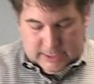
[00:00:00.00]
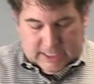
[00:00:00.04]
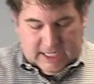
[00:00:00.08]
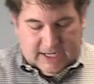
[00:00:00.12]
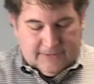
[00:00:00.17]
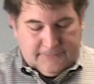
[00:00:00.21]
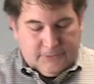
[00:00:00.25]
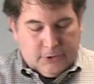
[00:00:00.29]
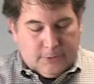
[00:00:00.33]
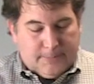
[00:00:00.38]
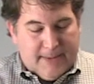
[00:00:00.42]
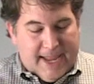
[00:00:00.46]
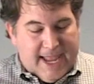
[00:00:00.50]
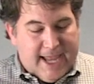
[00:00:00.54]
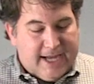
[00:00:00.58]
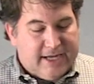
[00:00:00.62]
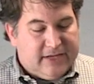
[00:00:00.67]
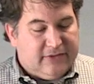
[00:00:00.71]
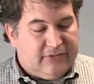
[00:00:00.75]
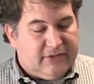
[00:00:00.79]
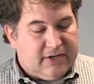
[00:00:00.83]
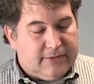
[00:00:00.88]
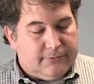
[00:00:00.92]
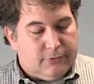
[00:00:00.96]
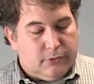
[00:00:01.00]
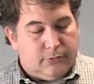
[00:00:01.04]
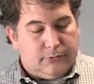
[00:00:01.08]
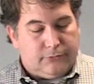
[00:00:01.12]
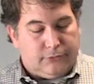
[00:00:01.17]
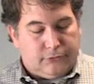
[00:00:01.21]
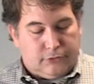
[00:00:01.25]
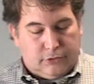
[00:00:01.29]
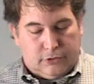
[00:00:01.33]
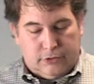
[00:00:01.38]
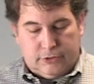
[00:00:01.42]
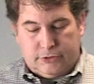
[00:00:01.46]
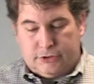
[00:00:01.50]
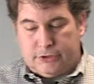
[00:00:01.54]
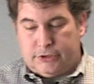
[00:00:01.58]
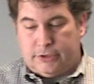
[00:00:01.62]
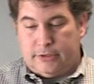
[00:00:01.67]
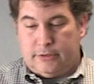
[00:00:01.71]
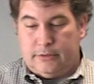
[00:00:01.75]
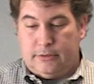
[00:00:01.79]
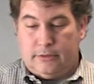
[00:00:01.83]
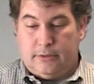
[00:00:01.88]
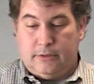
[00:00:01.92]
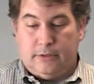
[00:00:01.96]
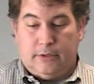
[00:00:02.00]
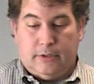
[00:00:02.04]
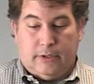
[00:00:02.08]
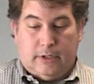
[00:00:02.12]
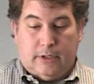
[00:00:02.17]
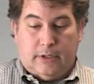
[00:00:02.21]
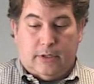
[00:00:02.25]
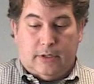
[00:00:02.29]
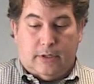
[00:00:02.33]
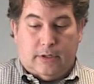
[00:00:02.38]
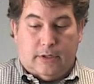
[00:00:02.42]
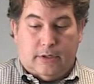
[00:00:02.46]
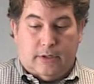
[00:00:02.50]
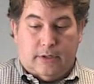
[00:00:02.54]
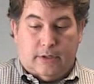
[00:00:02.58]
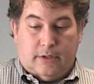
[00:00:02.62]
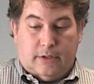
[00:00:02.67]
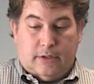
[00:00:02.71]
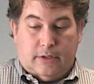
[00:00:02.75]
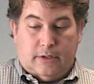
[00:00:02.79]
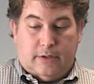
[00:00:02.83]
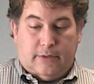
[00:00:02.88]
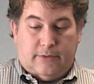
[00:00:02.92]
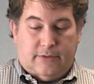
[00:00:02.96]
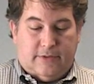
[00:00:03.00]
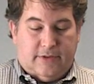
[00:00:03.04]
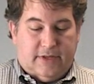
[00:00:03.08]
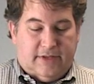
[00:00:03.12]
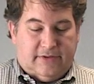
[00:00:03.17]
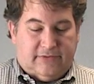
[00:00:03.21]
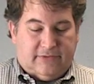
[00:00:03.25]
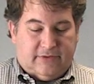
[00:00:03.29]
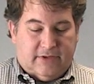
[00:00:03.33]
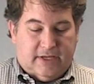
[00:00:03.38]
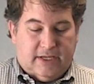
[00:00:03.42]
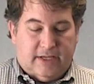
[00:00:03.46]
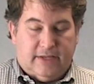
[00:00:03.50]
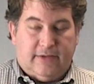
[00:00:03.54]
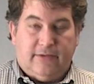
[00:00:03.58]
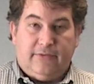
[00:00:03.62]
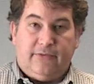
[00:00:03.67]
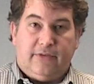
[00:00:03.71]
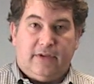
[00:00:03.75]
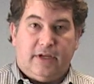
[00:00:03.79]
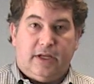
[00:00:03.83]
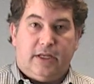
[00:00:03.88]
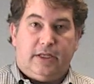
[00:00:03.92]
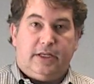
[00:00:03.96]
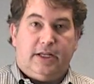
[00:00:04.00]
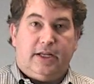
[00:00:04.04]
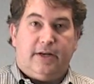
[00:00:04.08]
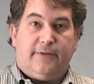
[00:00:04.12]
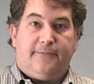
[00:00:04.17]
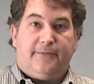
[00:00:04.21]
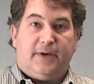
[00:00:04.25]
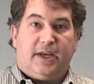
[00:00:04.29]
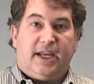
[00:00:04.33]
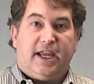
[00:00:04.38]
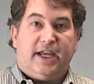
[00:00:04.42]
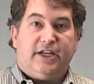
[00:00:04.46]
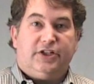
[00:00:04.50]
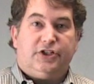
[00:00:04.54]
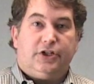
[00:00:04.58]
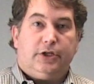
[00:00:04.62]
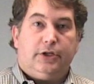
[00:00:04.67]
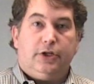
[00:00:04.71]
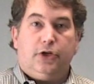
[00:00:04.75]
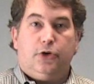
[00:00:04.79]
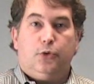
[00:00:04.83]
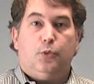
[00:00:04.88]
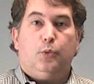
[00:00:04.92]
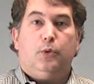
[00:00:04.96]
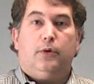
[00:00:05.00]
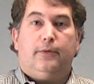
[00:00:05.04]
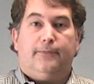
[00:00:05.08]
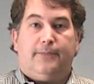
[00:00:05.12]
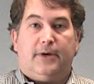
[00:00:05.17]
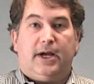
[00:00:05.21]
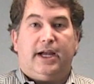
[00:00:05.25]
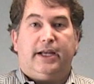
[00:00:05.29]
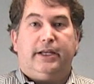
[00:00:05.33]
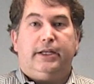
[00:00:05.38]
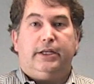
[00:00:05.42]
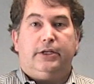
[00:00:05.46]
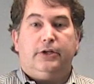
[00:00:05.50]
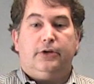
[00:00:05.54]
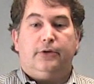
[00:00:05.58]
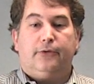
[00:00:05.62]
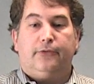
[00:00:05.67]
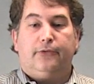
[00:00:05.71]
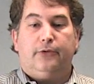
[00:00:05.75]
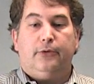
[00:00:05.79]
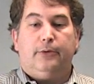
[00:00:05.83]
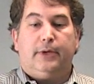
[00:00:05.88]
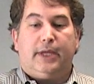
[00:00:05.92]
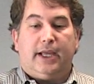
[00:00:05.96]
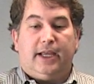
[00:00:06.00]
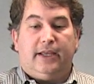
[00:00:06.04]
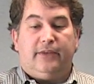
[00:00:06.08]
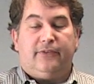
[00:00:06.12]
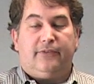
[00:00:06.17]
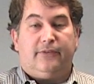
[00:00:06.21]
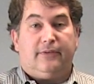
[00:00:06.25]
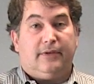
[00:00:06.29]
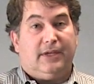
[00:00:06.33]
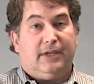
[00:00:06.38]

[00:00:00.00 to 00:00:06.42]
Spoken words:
If your bag is ever searched, this is the identification you will find in your suitcase.